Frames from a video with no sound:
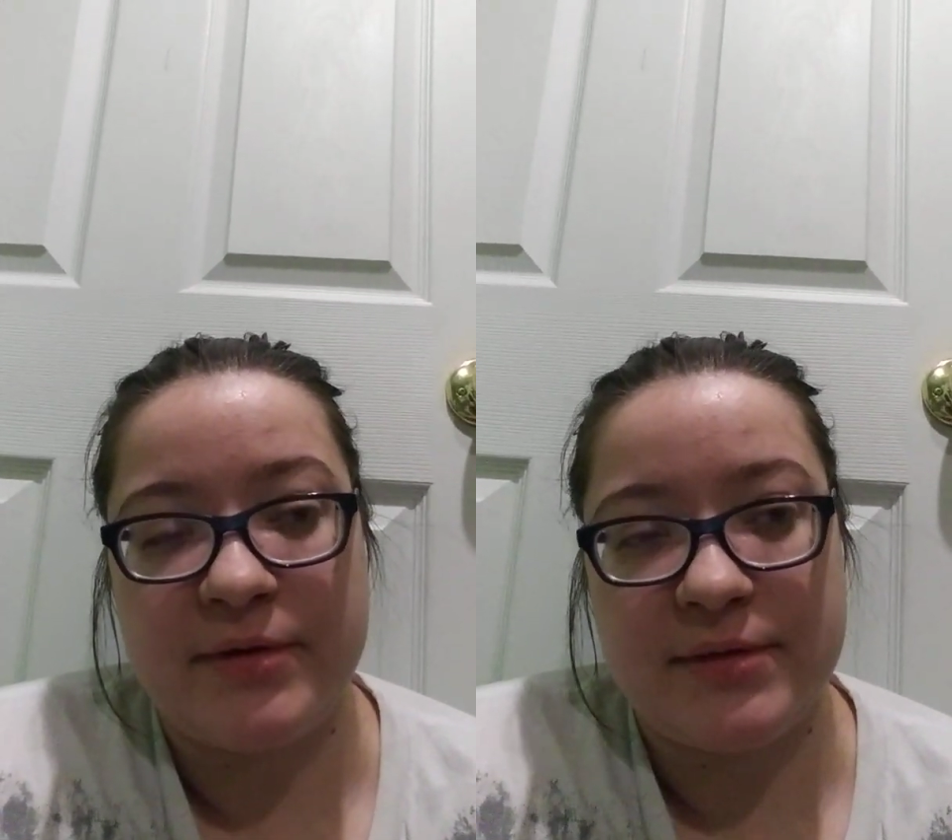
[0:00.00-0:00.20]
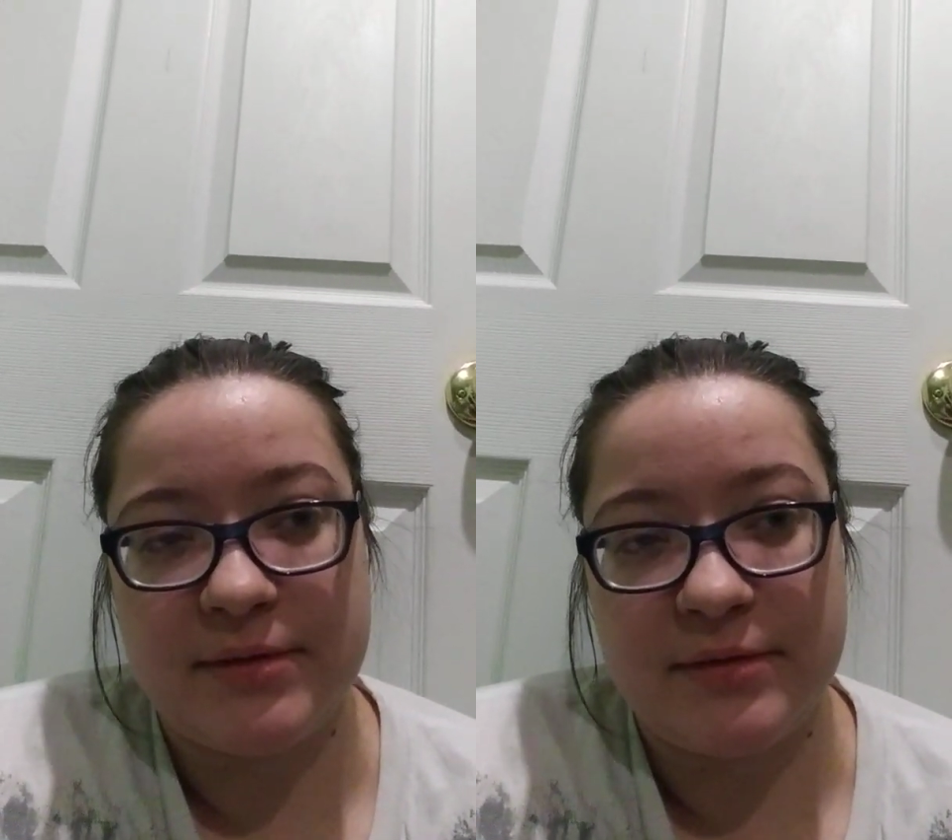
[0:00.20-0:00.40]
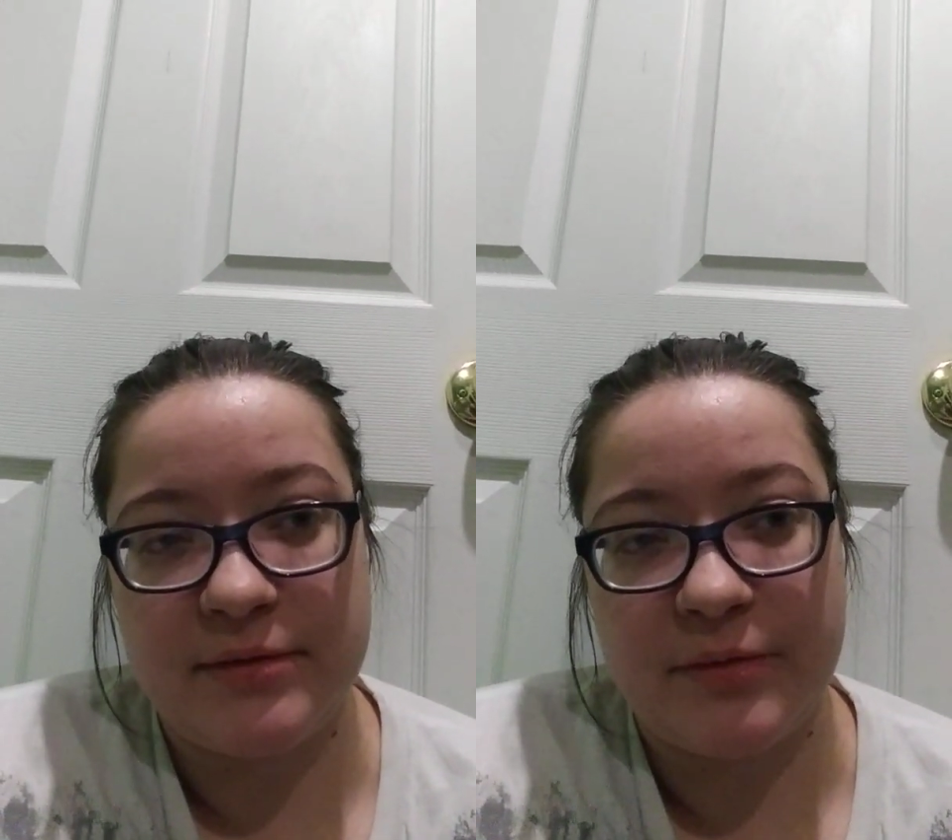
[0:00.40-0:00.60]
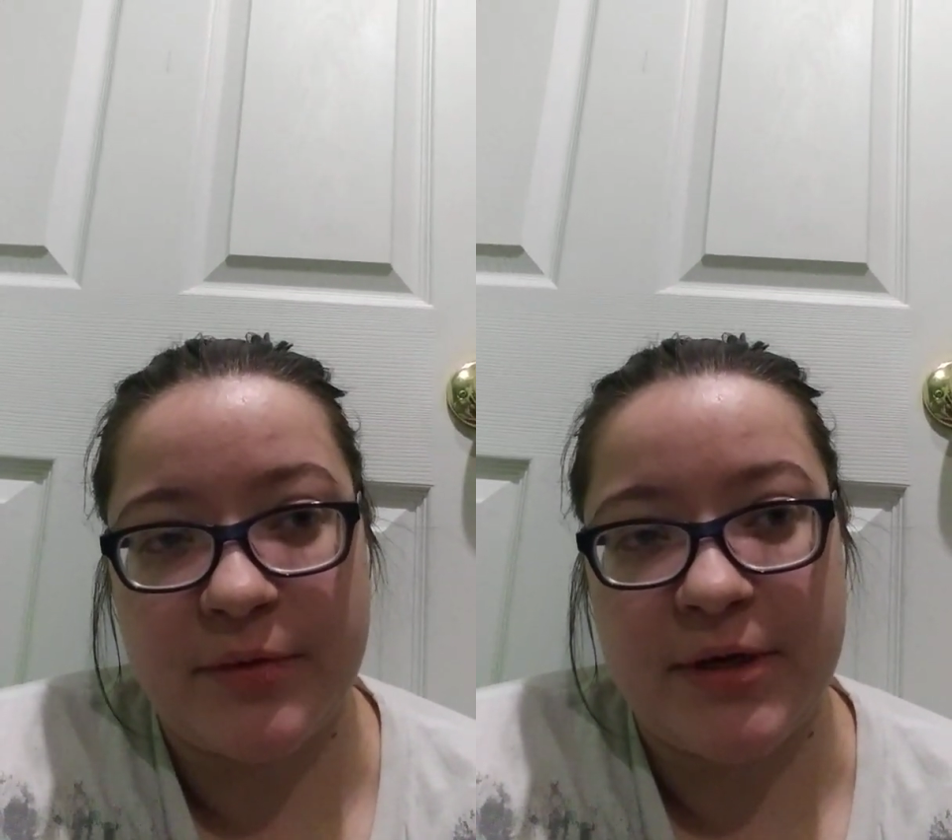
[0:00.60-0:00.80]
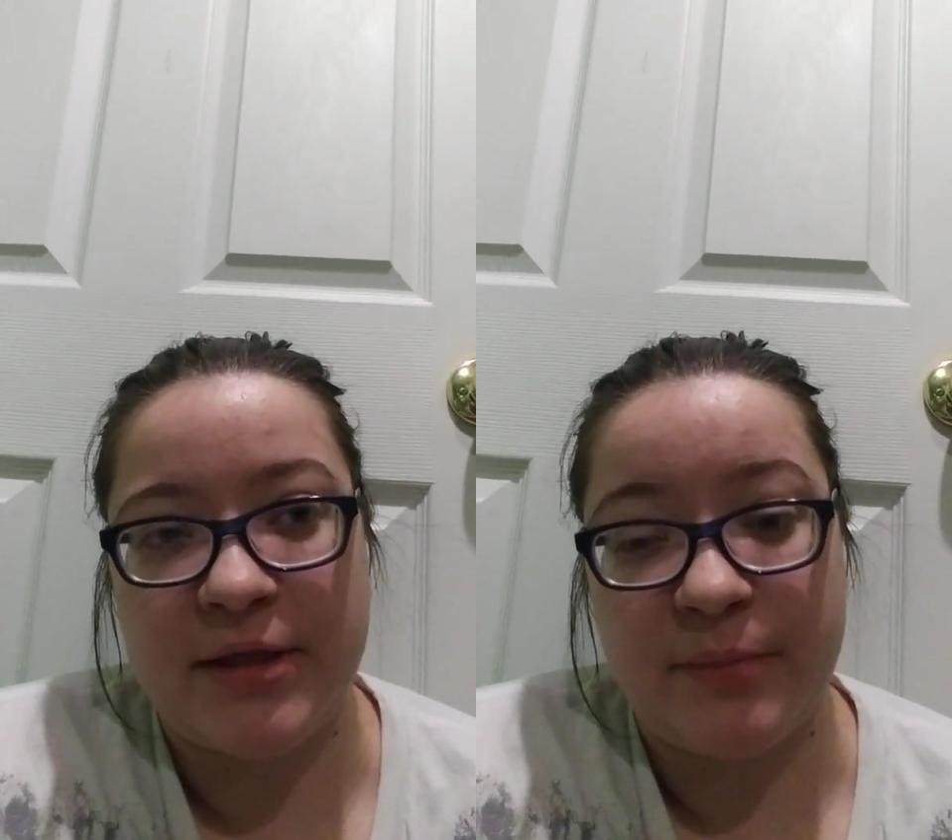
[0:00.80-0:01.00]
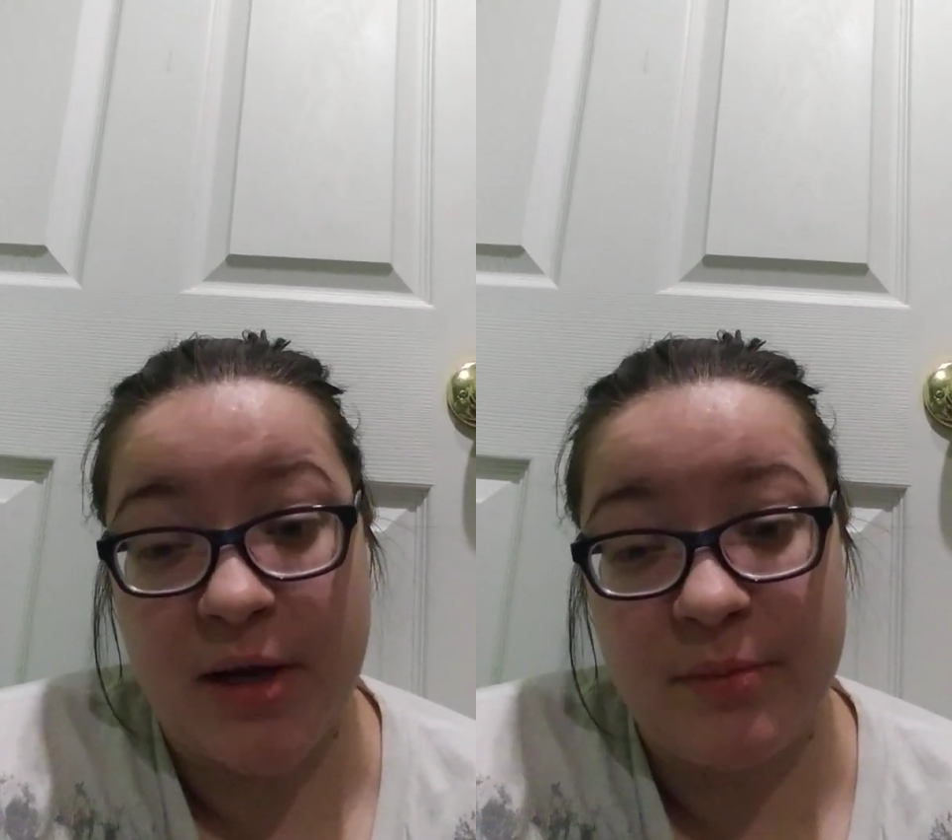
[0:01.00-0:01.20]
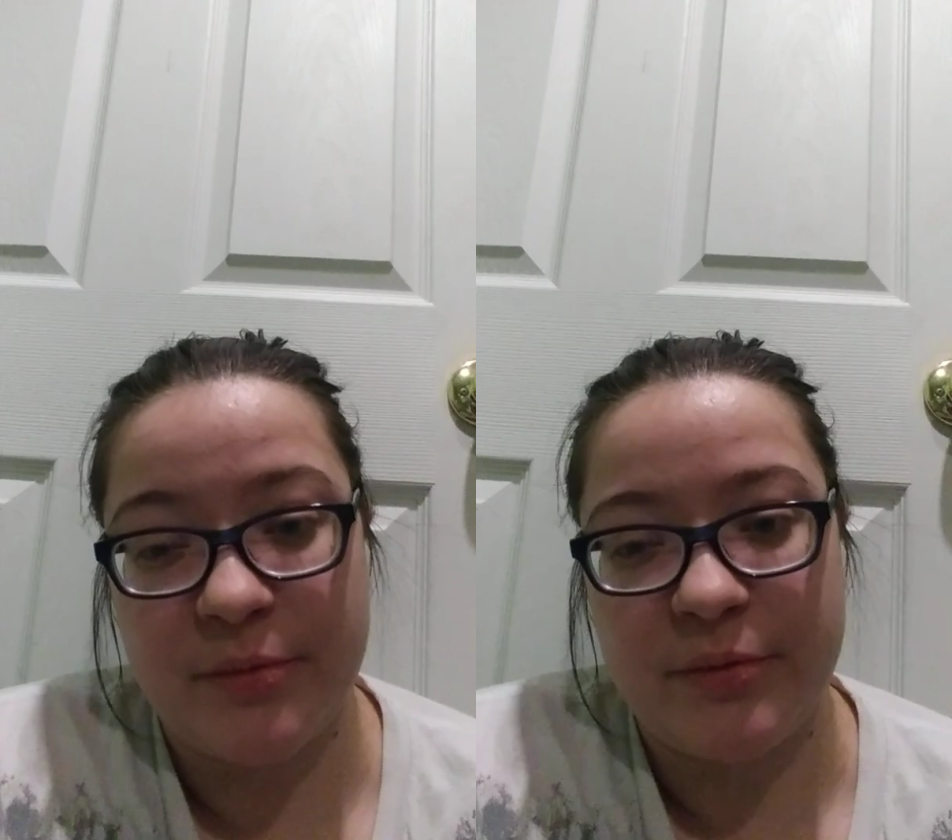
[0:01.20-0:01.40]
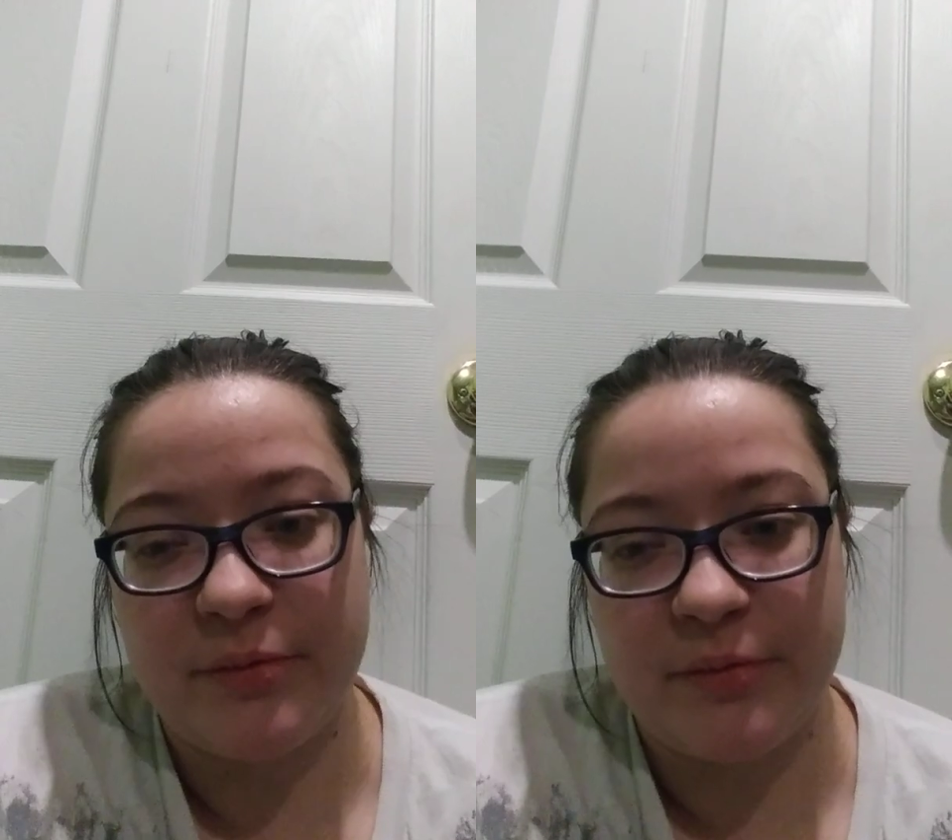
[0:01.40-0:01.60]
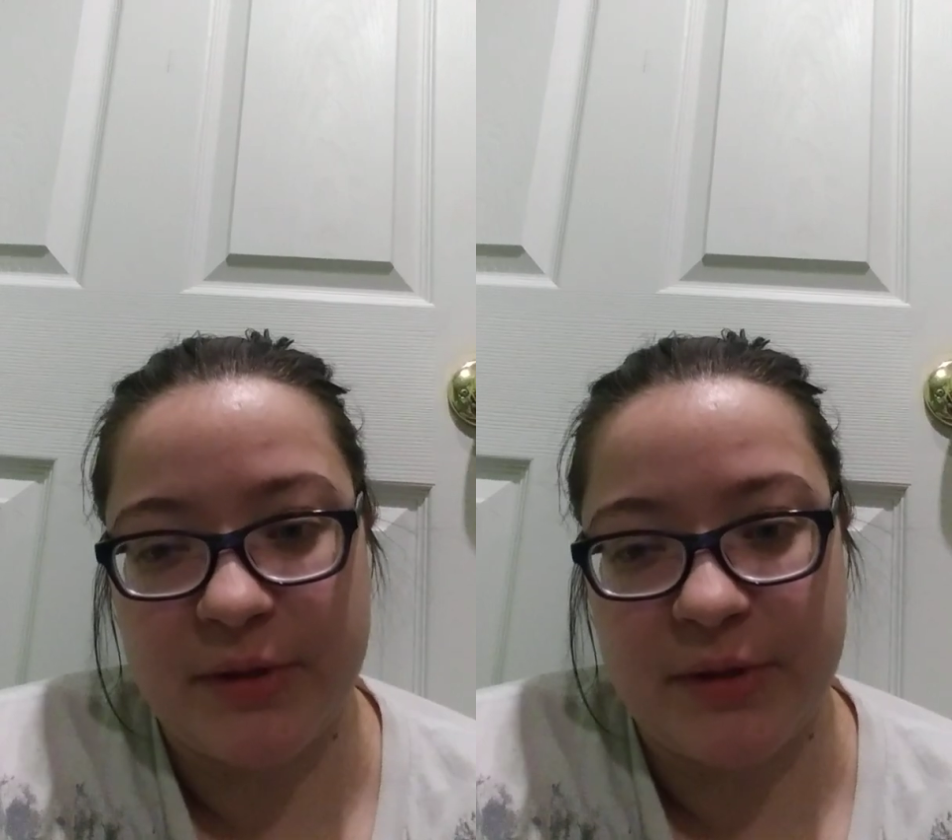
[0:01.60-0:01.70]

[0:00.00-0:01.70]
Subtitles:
story in the Bible